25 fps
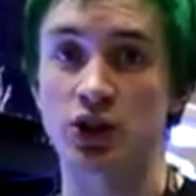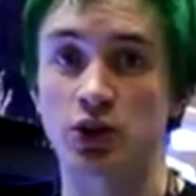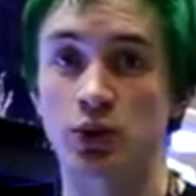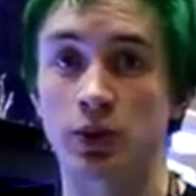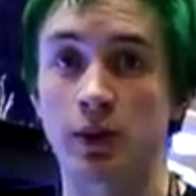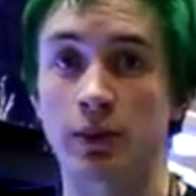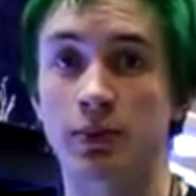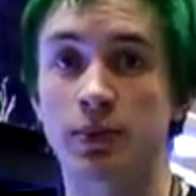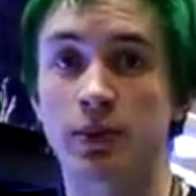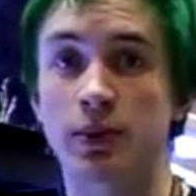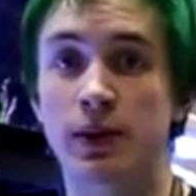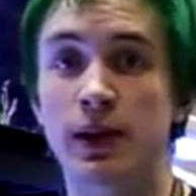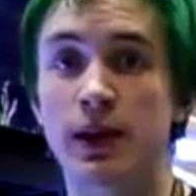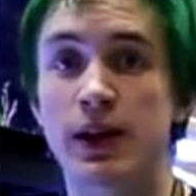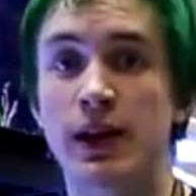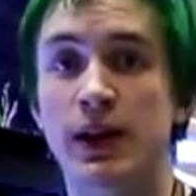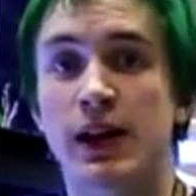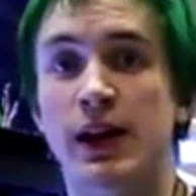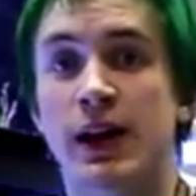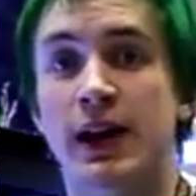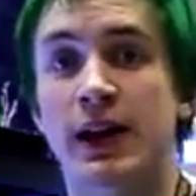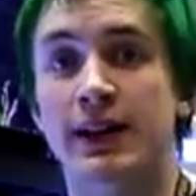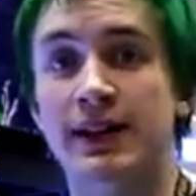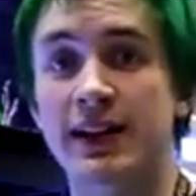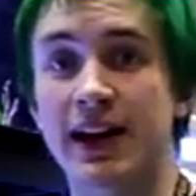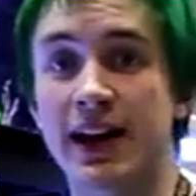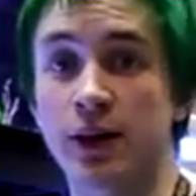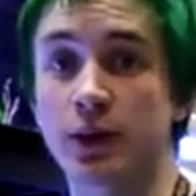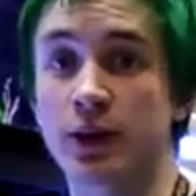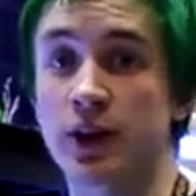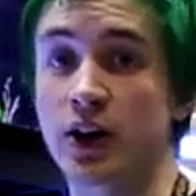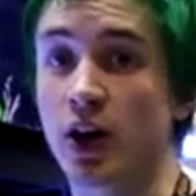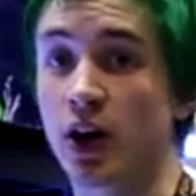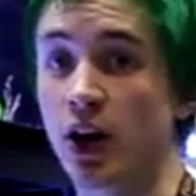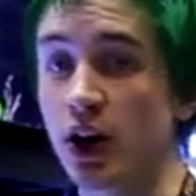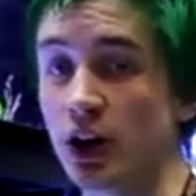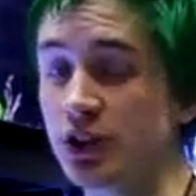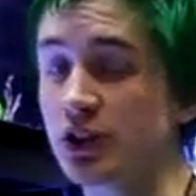shrimp. Now, they
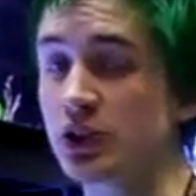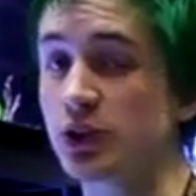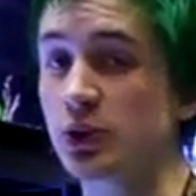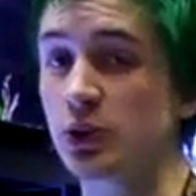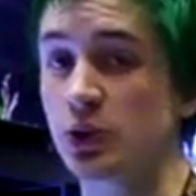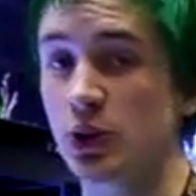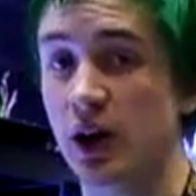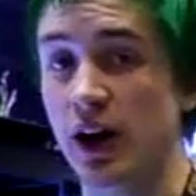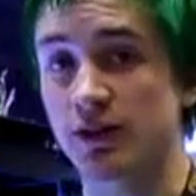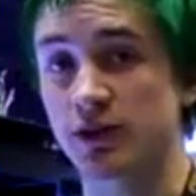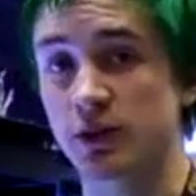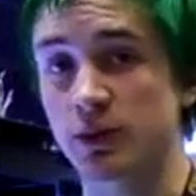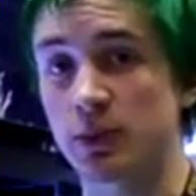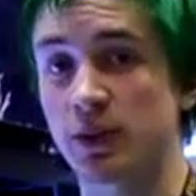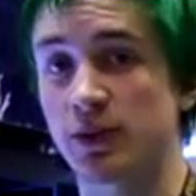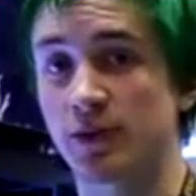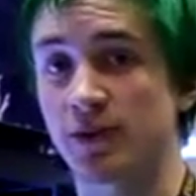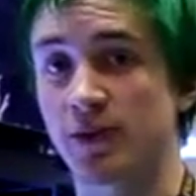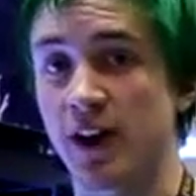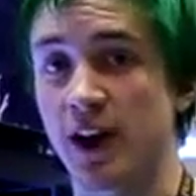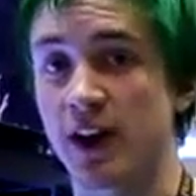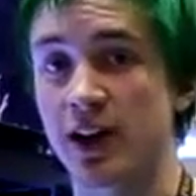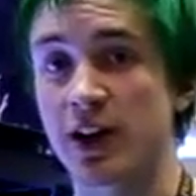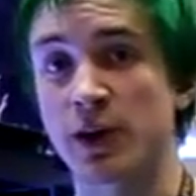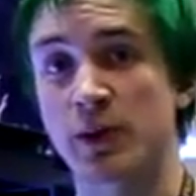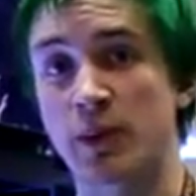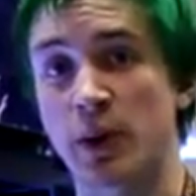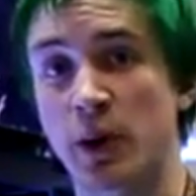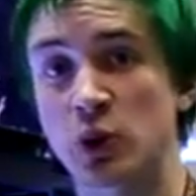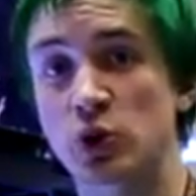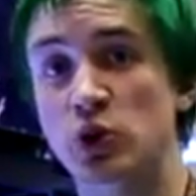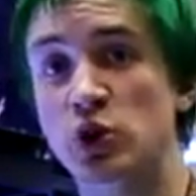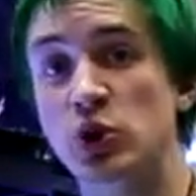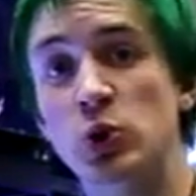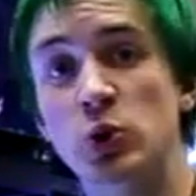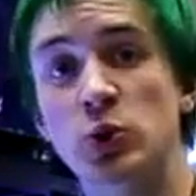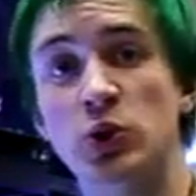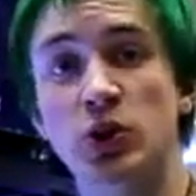also have to be fed about
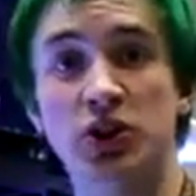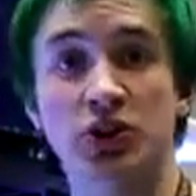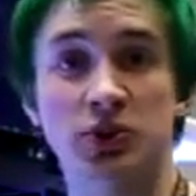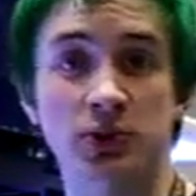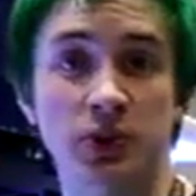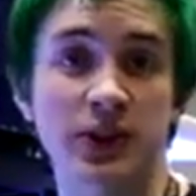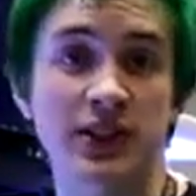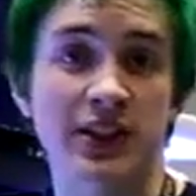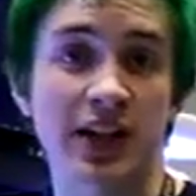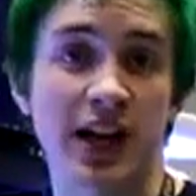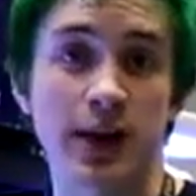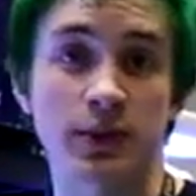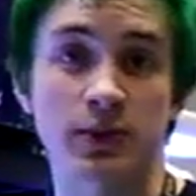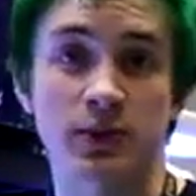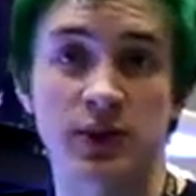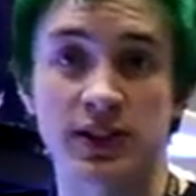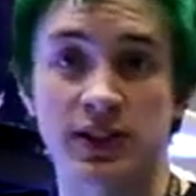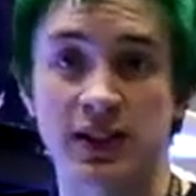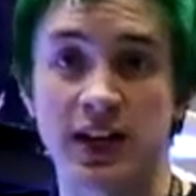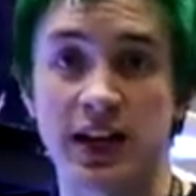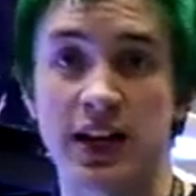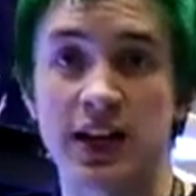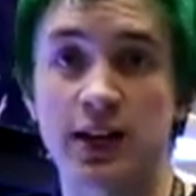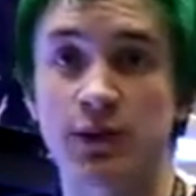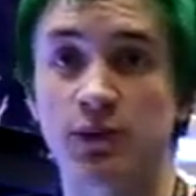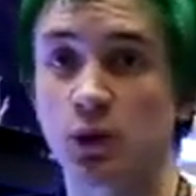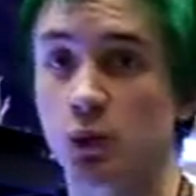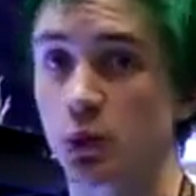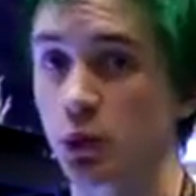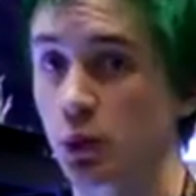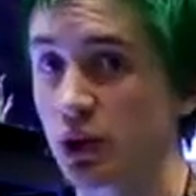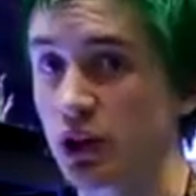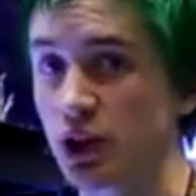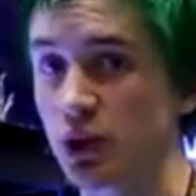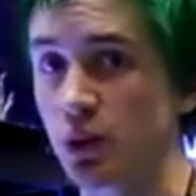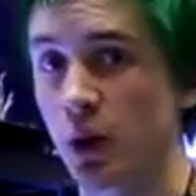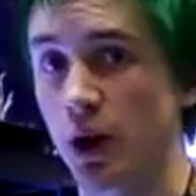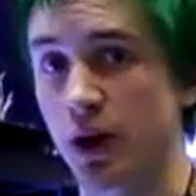2 to 3 times a day if you
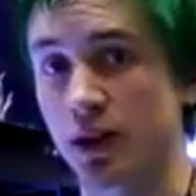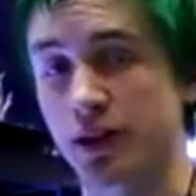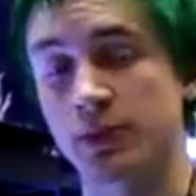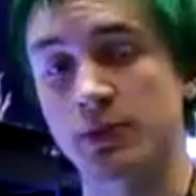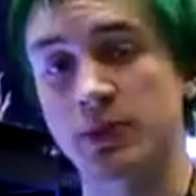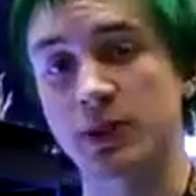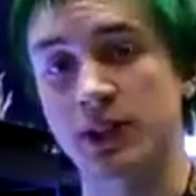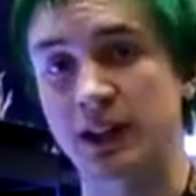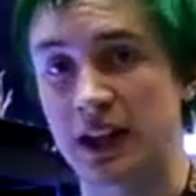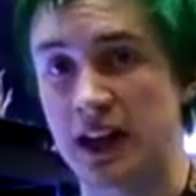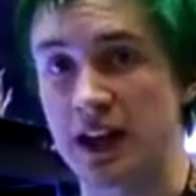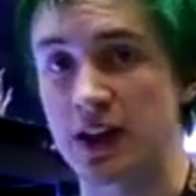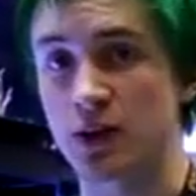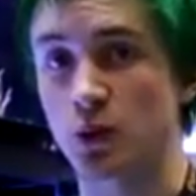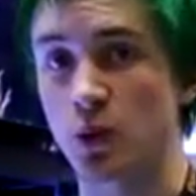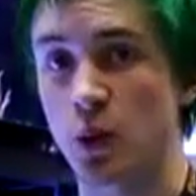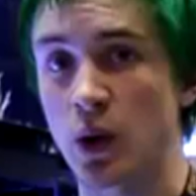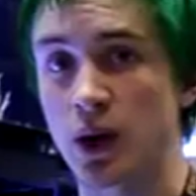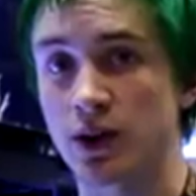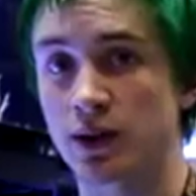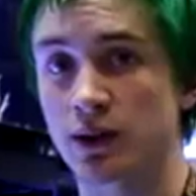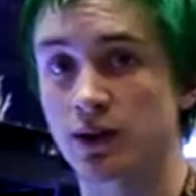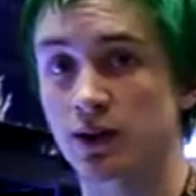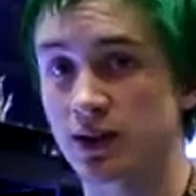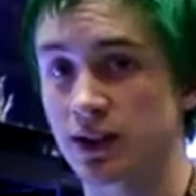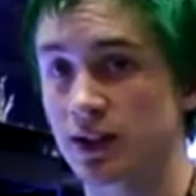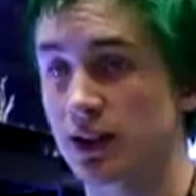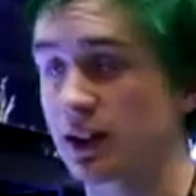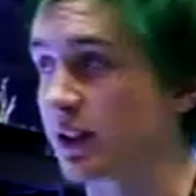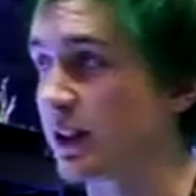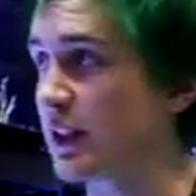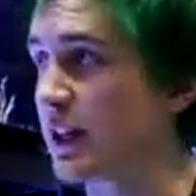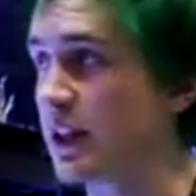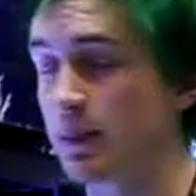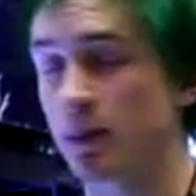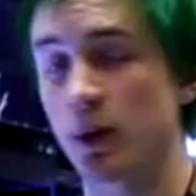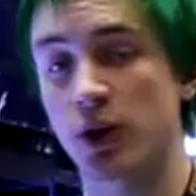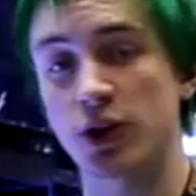really want them to gain weight, to
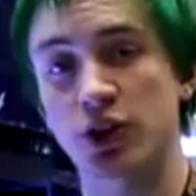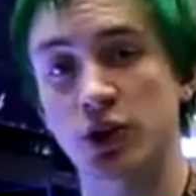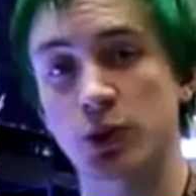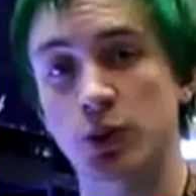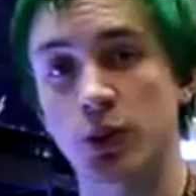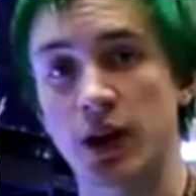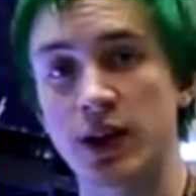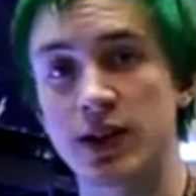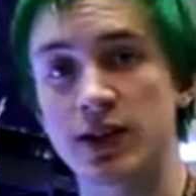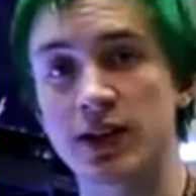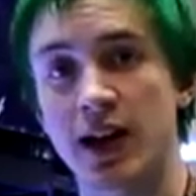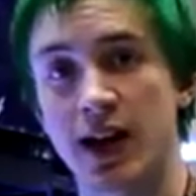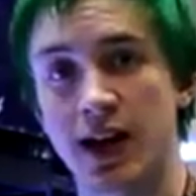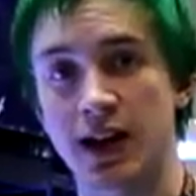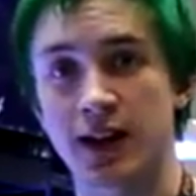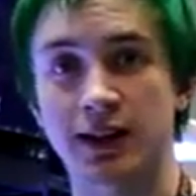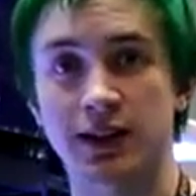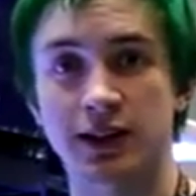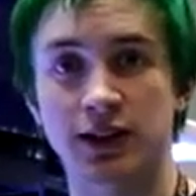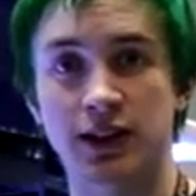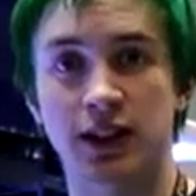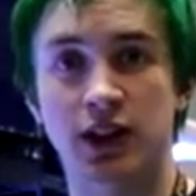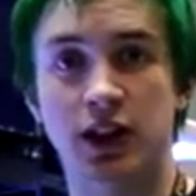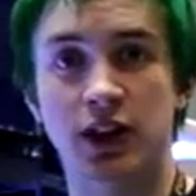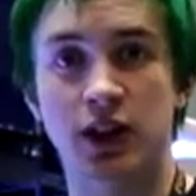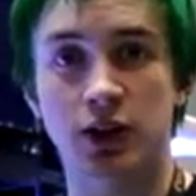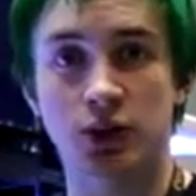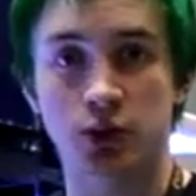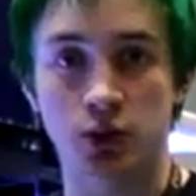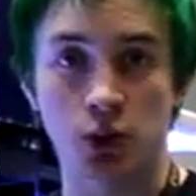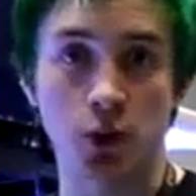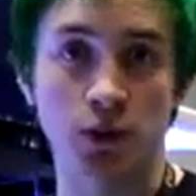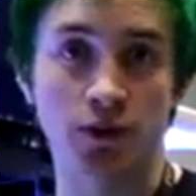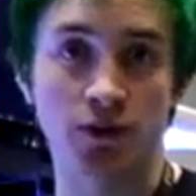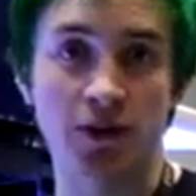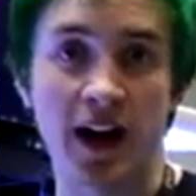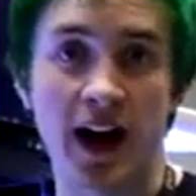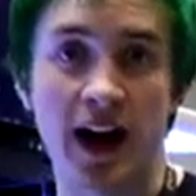keep on their weight and
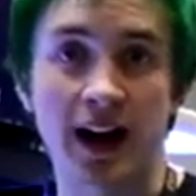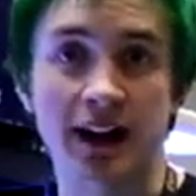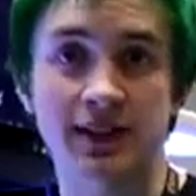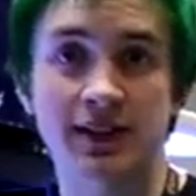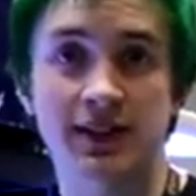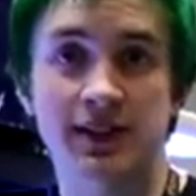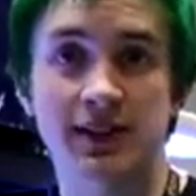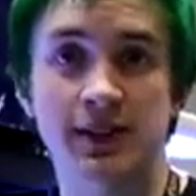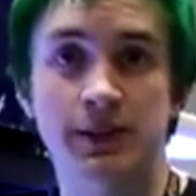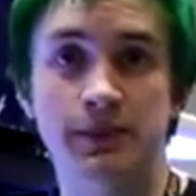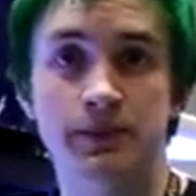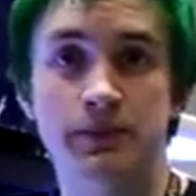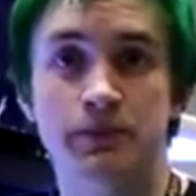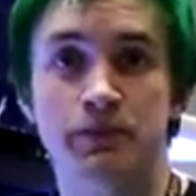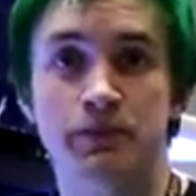grow fast.